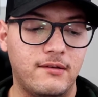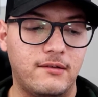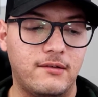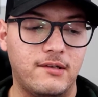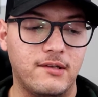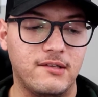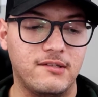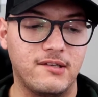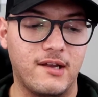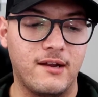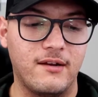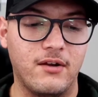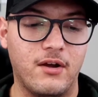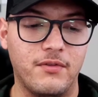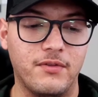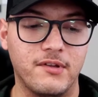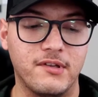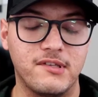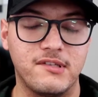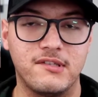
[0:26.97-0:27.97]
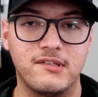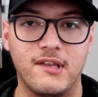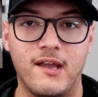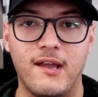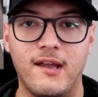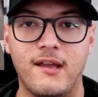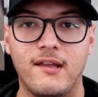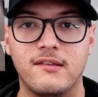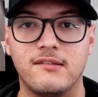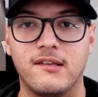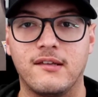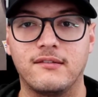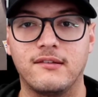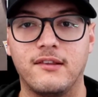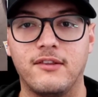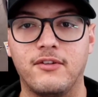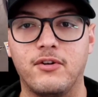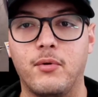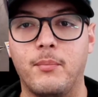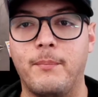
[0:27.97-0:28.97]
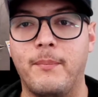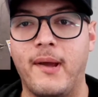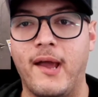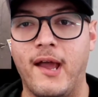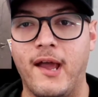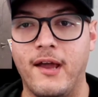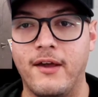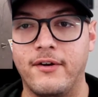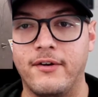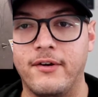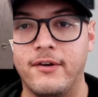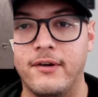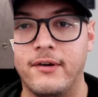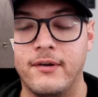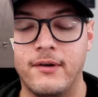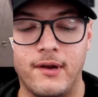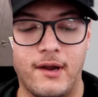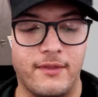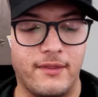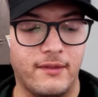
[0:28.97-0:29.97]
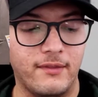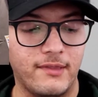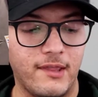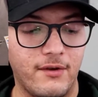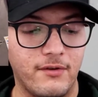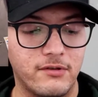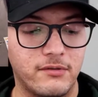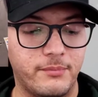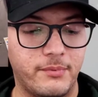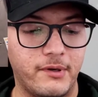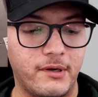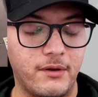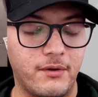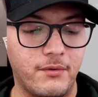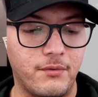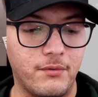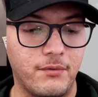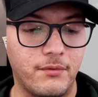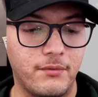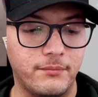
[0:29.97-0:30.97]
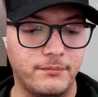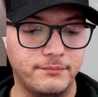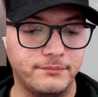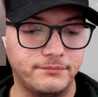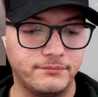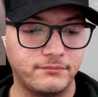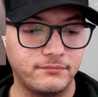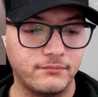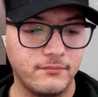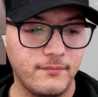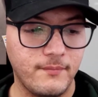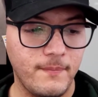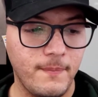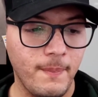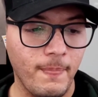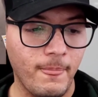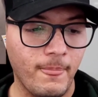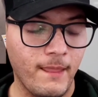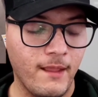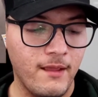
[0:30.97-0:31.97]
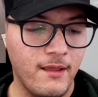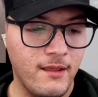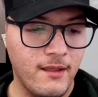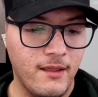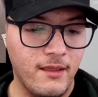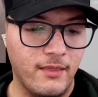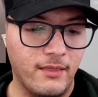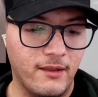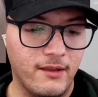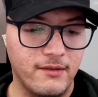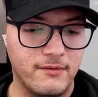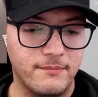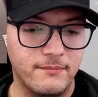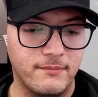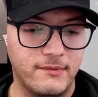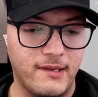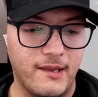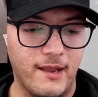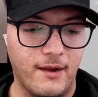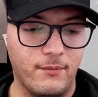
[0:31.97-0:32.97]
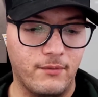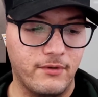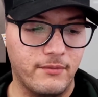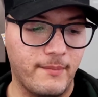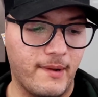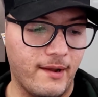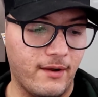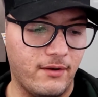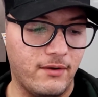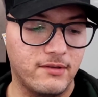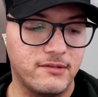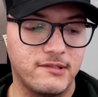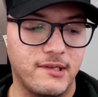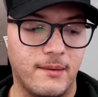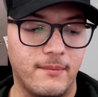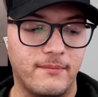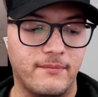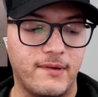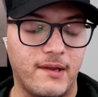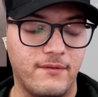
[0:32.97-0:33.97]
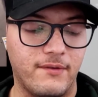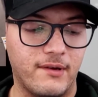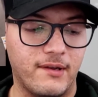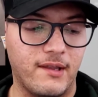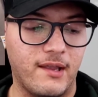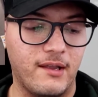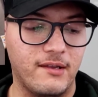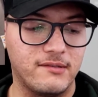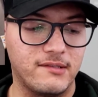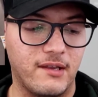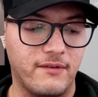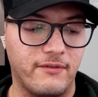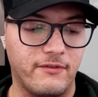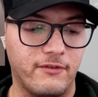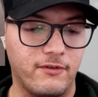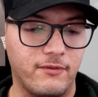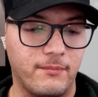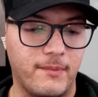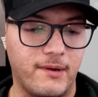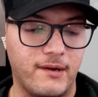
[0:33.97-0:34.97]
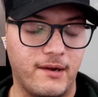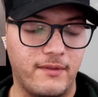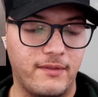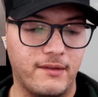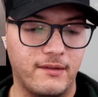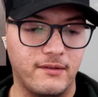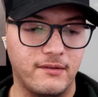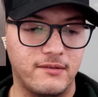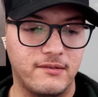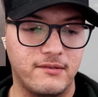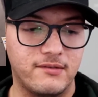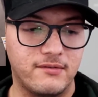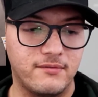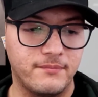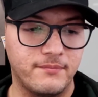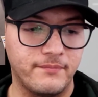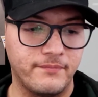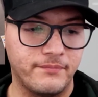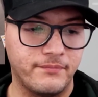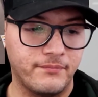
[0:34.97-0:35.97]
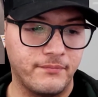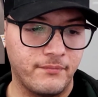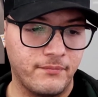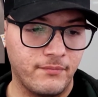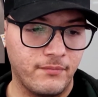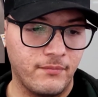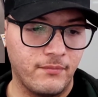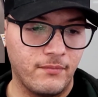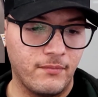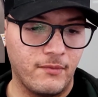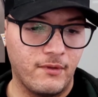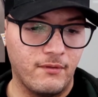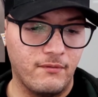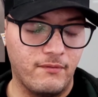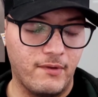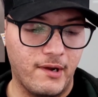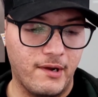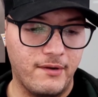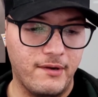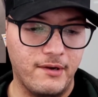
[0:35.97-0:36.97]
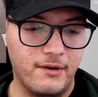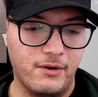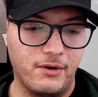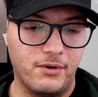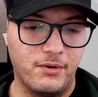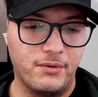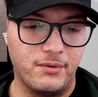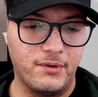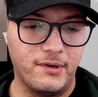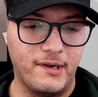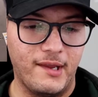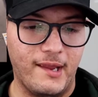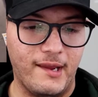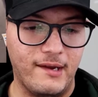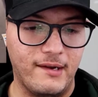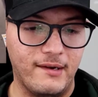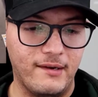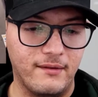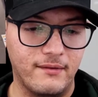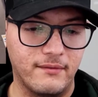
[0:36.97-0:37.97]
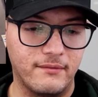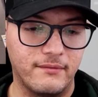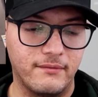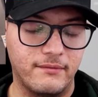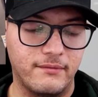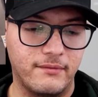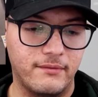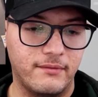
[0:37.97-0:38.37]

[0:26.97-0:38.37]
design on the sides, like the little pattern. I think that was pretty cool. There's, yeah, one of my all-time favorite cakes I've ever made. I think it's very creative